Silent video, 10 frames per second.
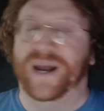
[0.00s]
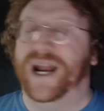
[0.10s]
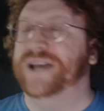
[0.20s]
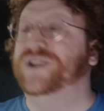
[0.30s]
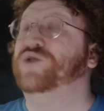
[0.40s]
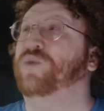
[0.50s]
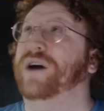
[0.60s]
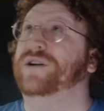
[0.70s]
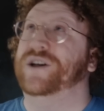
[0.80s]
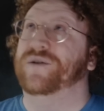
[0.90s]
And I
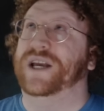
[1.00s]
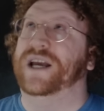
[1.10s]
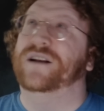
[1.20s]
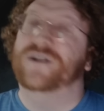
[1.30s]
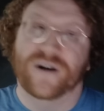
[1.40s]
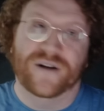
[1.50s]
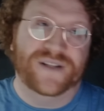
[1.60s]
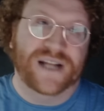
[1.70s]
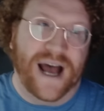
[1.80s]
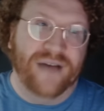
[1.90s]
swear to you, the
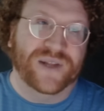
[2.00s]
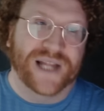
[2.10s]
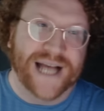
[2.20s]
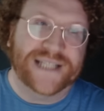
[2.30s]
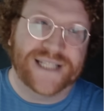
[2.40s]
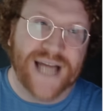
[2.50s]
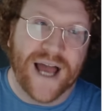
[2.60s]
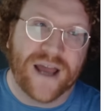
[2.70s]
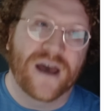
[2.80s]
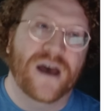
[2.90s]
interns that have less
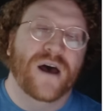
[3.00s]
tech